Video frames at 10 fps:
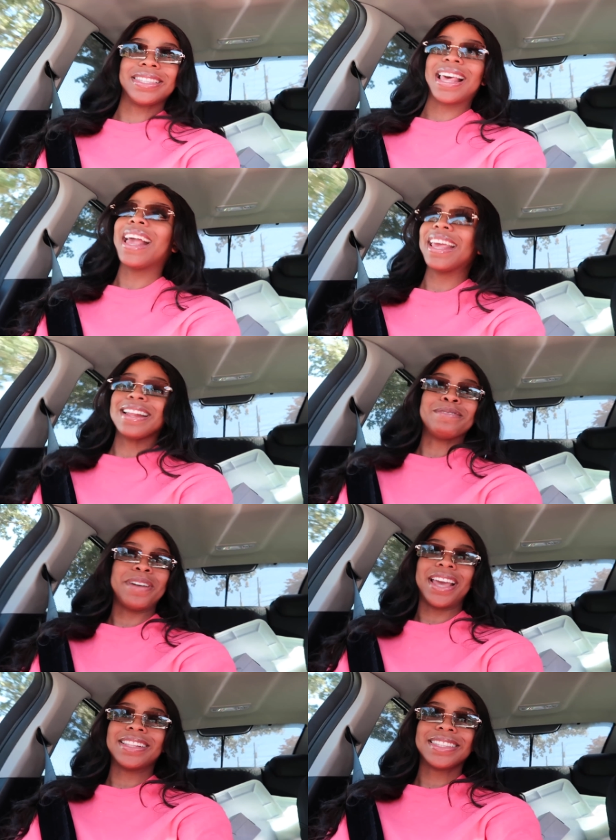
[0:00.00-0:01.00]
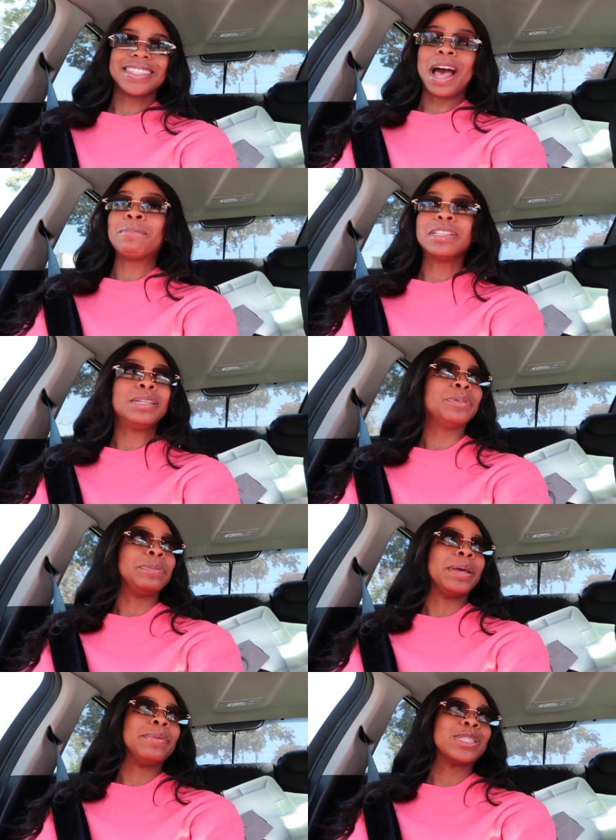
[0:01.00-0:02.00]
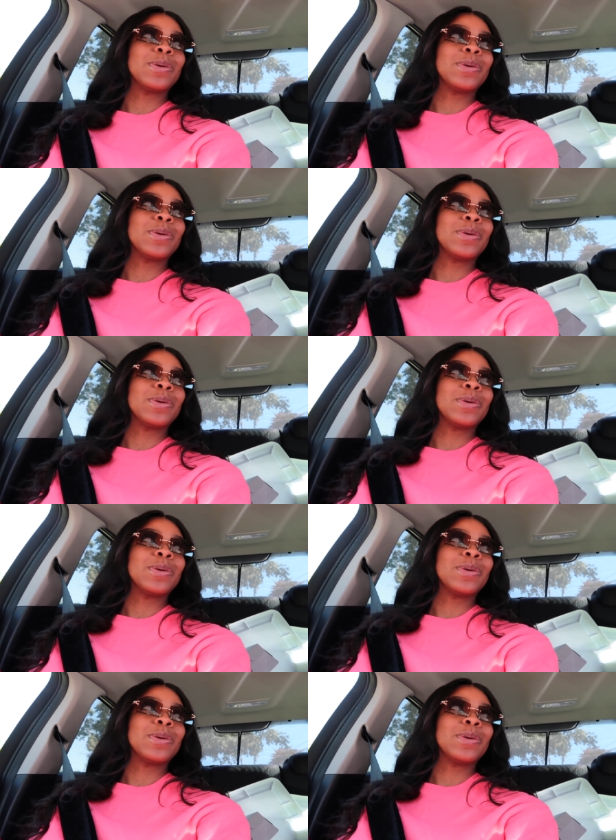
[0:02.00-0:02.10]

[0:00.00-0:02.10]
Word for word: I cannot wait. I'm a Libra baby.